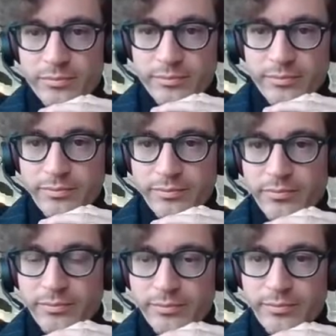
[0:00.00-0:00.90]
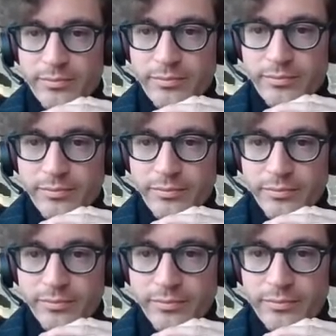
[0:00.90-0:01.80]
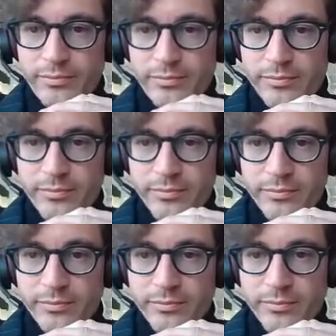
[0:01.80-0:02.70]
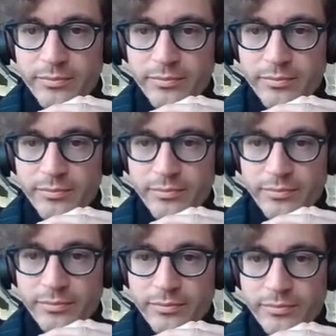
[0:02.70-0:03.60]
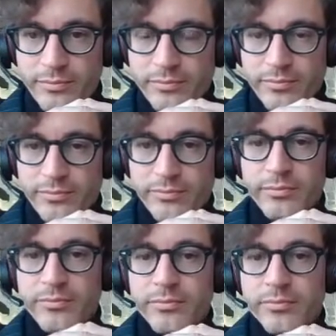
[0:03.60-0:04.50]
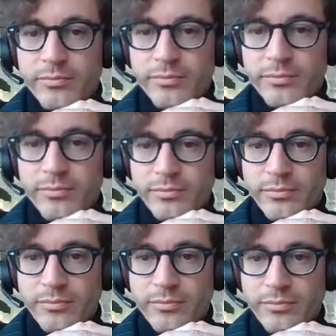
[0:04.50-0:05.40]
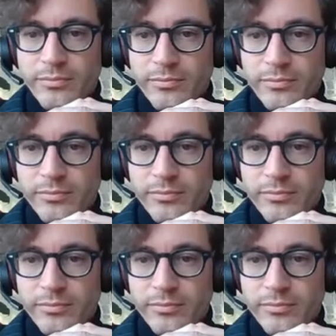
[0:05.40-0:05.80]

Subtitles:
(silent)